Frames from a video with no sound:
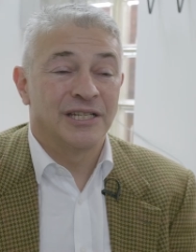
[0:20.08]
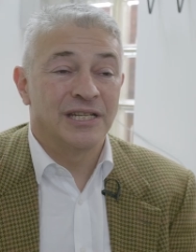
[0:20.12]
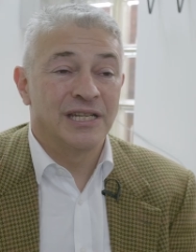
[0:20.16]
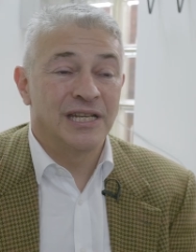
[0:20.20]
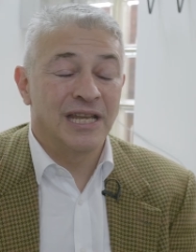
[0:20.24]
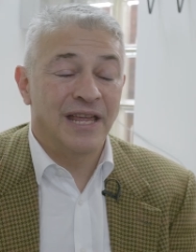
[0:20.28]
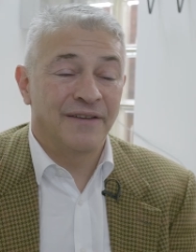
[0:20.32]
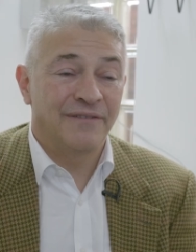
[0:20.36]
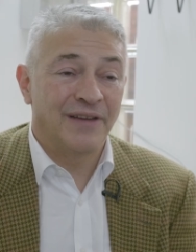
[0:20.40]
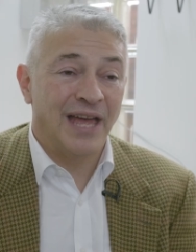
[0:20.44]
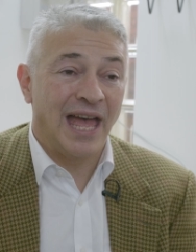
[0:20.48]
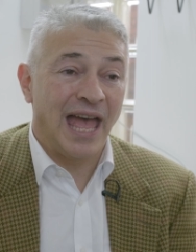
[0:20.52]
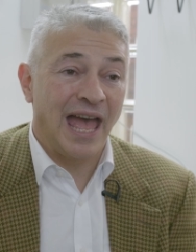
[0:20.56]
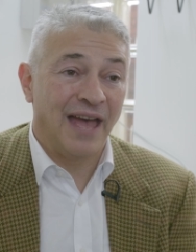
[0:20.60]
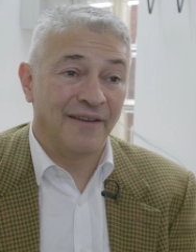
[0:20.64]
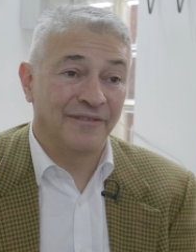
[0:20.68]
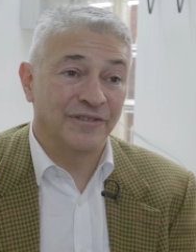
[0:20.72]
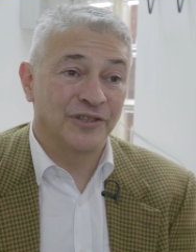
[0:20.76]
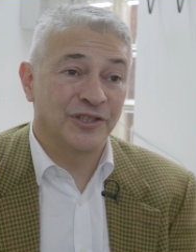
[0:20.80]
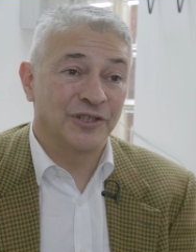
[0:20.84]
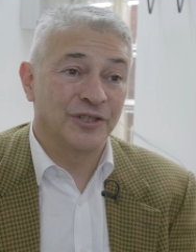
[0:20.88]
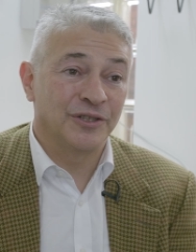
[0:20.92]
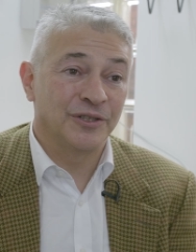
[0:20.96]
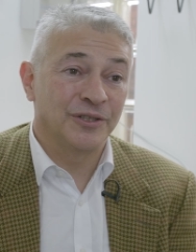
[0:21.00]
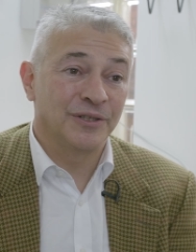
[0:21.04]
to never
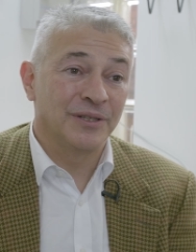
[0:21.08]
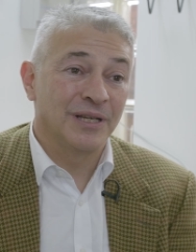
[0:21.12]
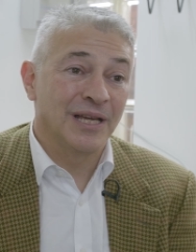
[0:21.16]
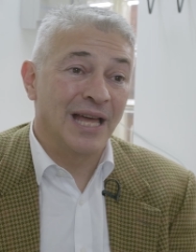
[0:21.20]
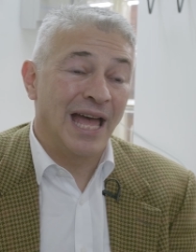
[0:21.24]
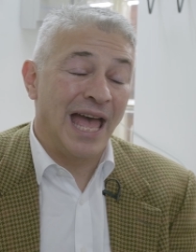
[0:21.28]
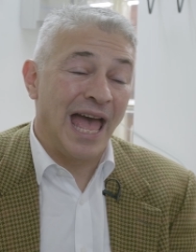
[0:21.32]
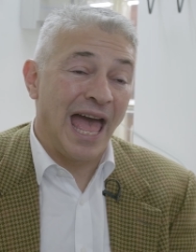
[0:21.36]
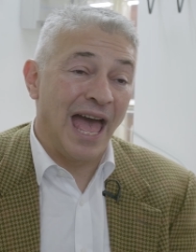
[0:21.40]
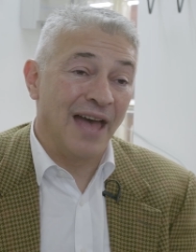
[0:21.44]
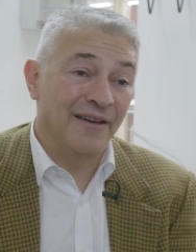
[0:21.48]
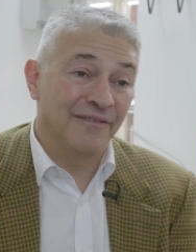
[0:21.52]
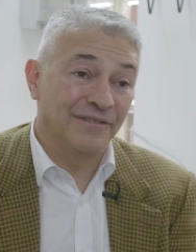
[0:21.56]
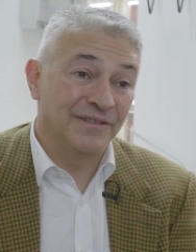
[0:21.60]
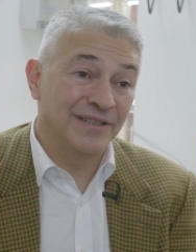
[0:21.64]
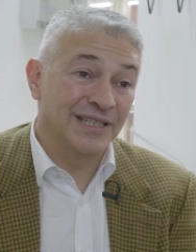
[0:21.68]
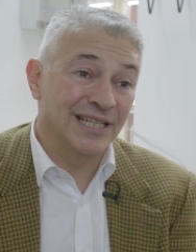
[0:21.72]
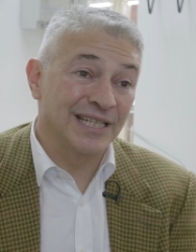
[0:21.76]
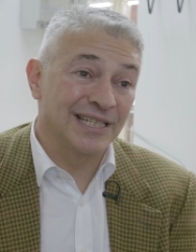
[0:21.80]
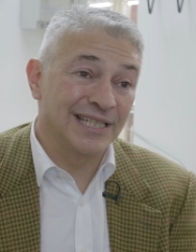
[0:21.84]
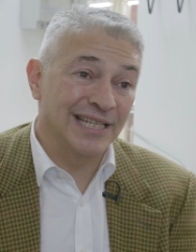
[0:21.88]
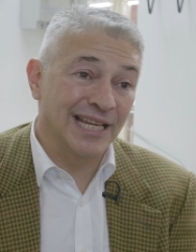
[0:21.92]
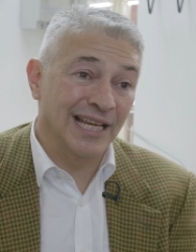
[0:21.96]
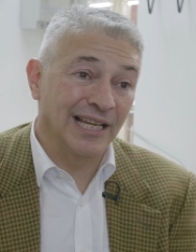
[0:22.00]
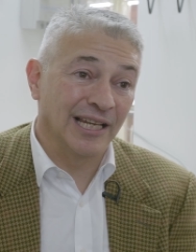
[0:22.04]
have to have
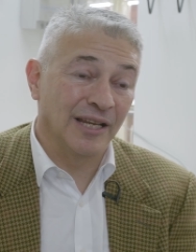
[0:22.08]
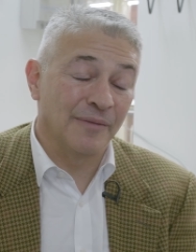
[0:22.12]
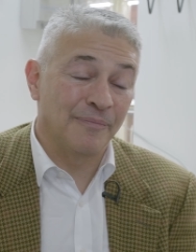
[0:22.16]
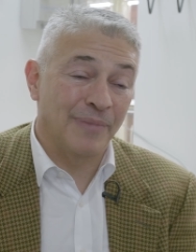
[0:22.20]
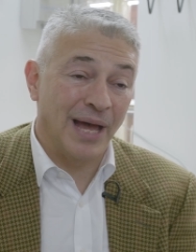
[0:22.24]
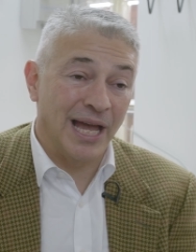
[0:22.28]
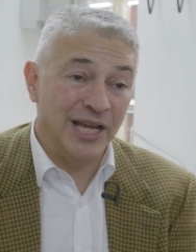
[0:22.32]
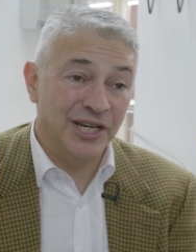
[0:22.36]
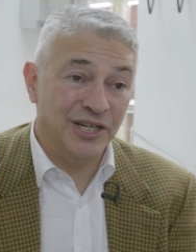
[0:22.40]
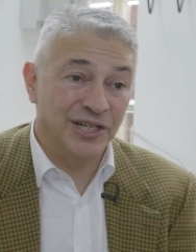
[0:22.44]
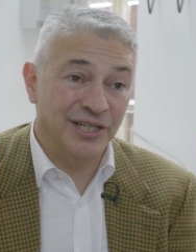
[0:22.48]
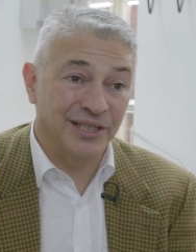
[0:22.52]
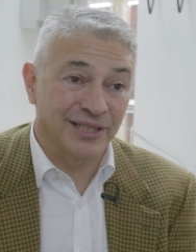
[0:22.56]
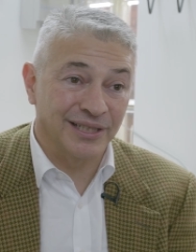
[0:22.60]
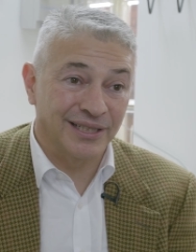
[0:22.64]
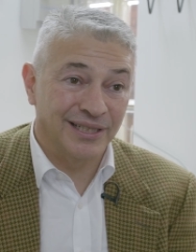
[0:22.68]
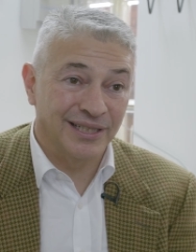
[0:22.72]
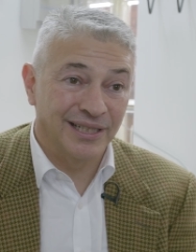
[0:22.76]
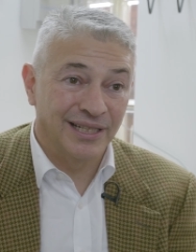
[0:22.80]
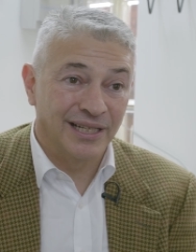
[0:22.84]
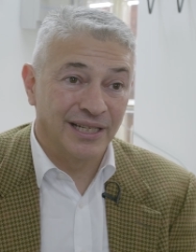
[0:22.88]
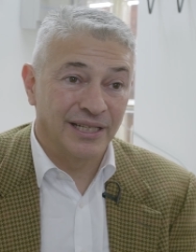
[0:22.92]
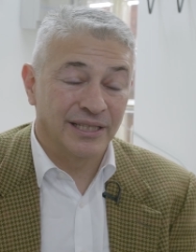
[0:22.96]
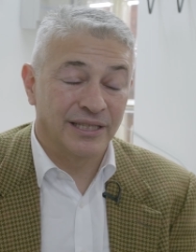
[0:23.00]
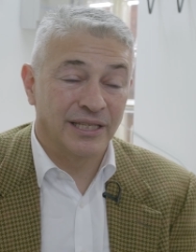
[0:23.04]
to tell a patient
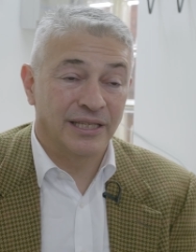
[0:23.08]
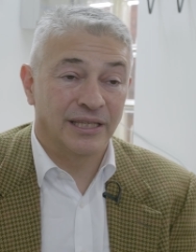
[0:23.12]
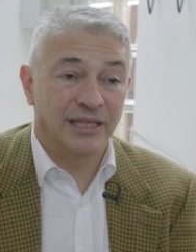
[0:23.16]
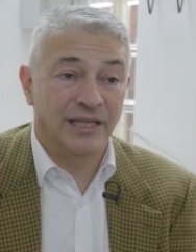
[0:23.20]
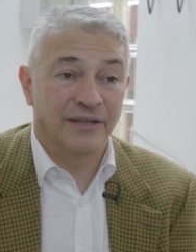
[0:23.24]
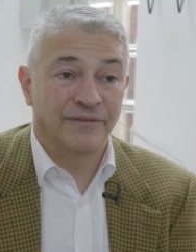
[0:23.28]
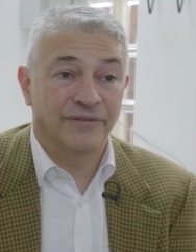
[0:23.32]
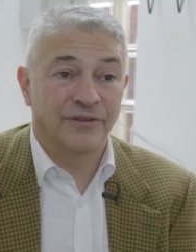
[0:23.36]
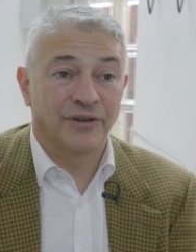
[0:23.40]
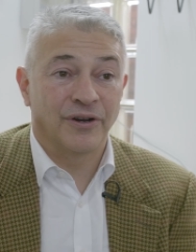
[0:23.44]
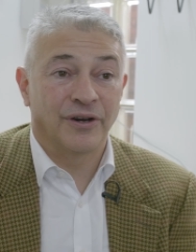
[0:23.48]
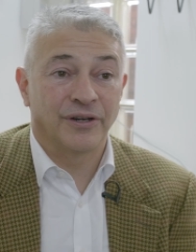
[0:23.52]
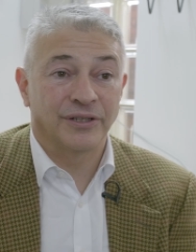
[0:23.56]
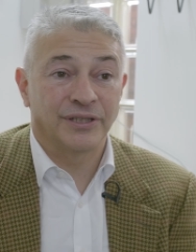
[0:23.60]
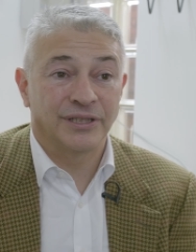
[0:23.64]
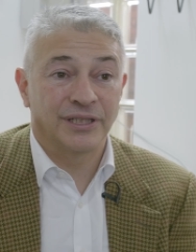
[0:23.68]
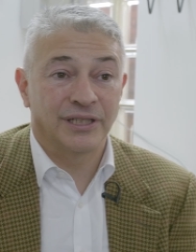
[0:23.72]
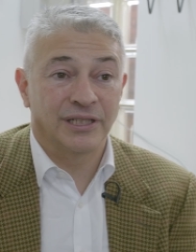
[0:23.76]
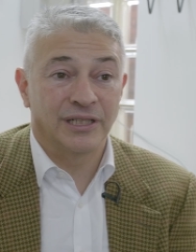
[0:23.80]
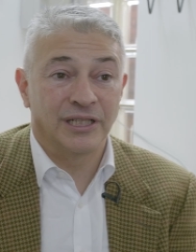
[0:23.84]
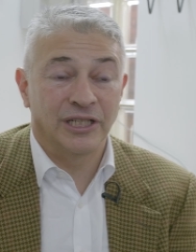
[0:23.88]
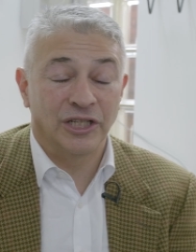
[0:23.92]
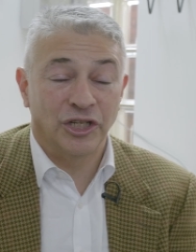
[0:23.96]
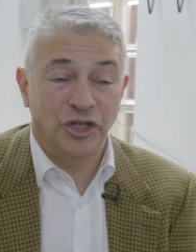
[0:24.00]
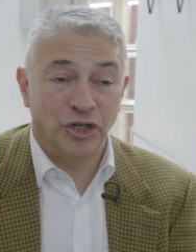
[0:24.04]
that they've got
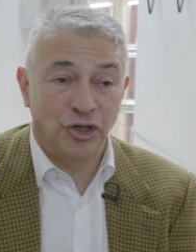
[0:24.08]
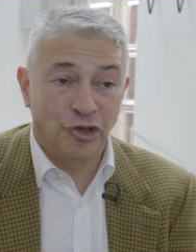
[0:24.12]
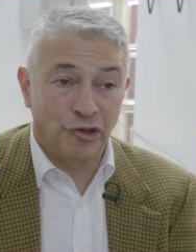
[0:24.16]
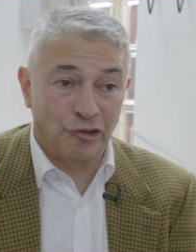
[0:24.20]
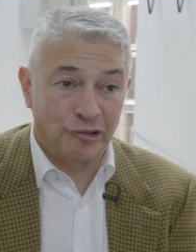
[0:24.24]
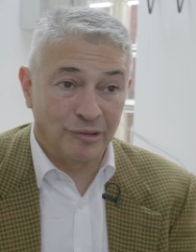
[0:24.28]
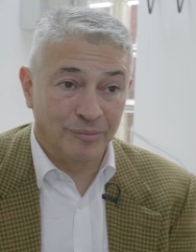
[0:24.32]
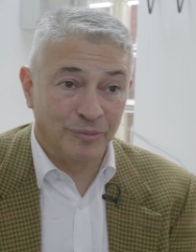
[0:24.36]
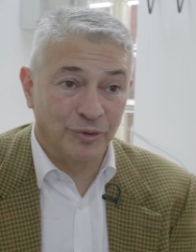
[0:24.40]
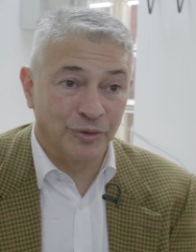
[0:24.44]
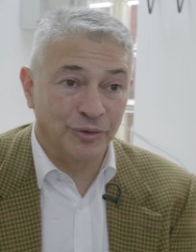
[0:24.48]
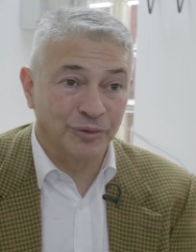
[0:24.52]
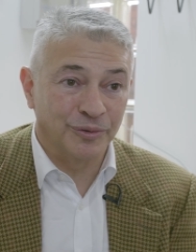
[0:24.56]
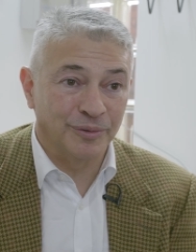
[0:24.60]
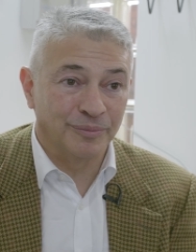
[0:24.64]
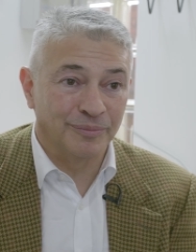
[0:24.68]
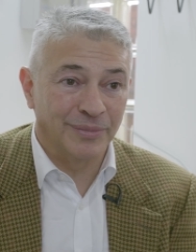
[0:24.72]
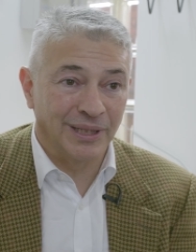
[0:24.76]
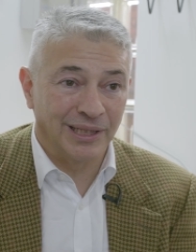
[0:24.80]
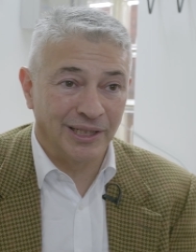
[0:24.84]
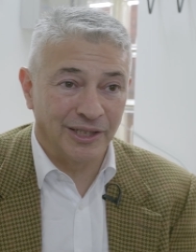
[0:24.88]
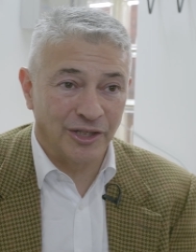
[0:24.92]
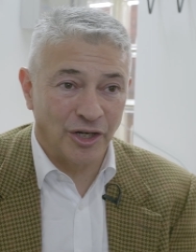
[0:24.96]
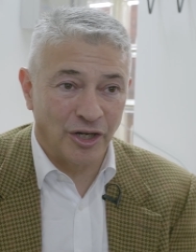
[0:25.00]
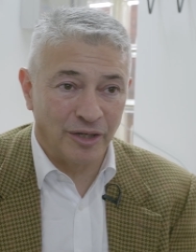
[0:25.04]
an incurable
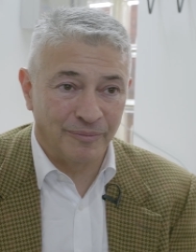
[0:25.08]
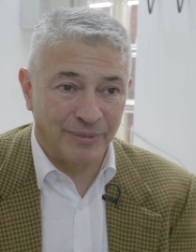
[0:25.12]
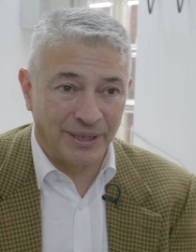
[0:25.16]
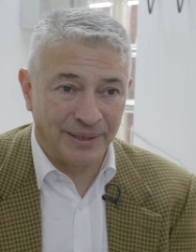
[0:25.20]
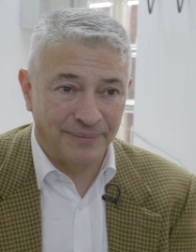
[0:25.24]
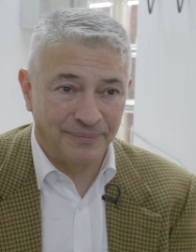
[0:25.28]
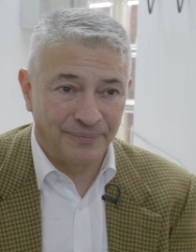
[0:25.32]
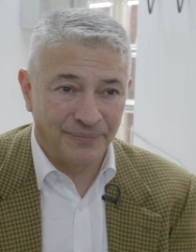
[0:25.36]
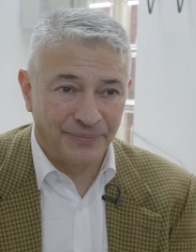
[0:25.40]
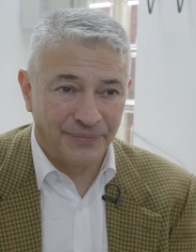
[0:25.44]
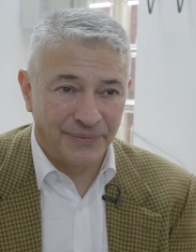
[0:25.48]
melanoma.